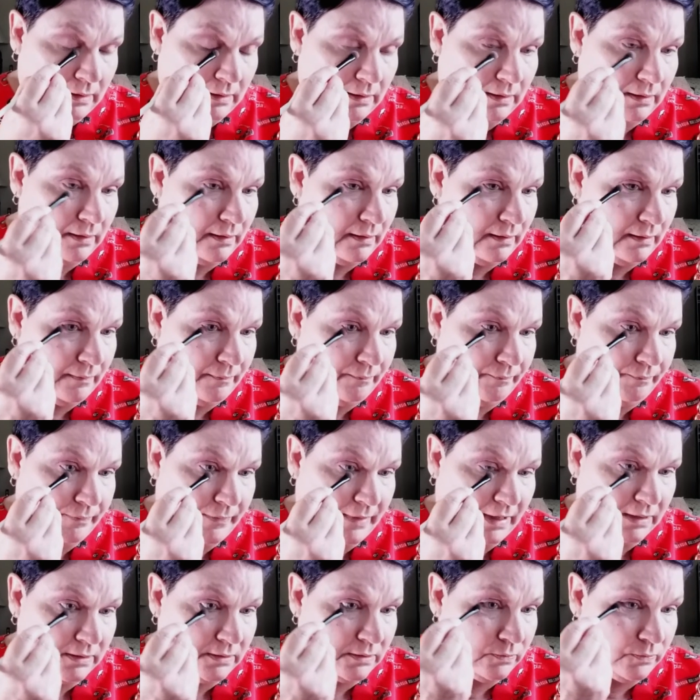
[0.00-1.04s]
Um,
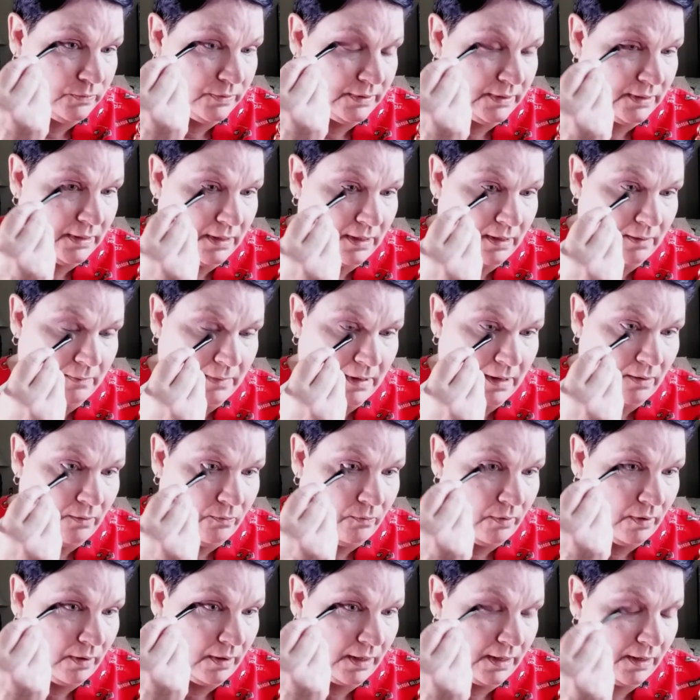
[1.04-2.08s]
that's one thing about
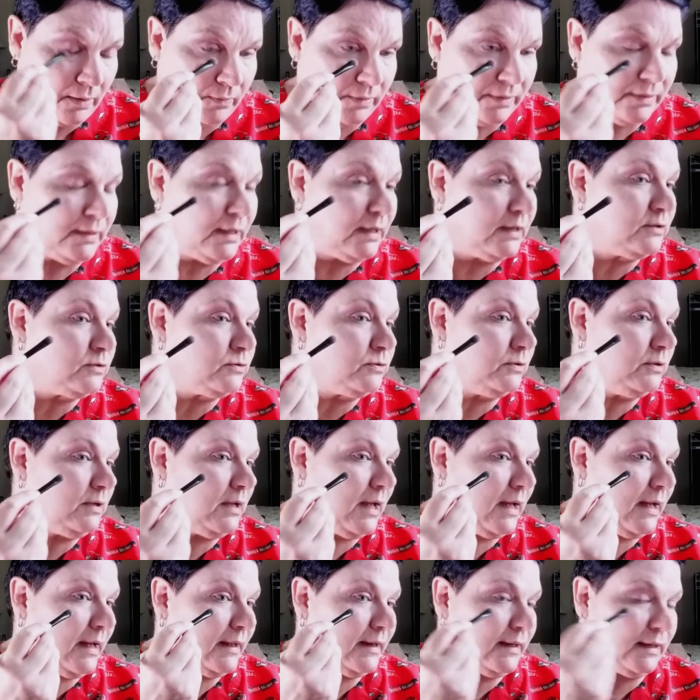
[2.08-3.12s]
working with natural
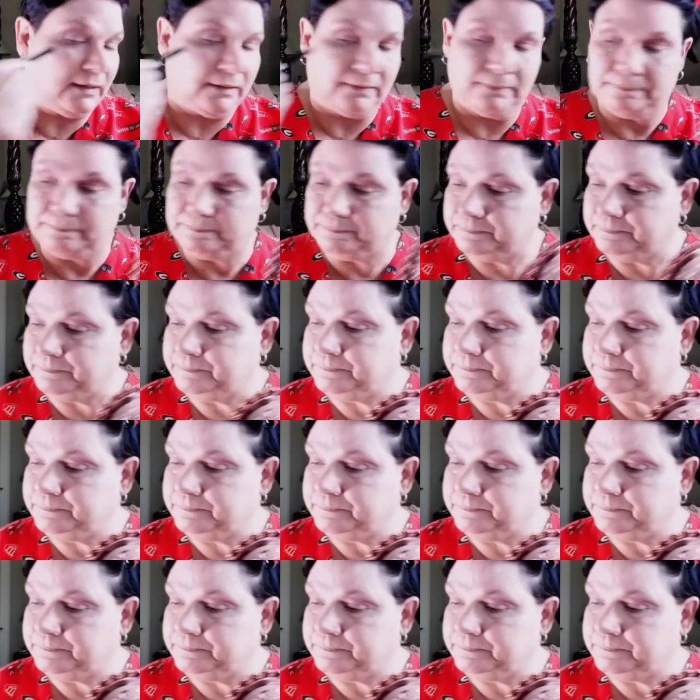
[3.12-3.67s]
lighting.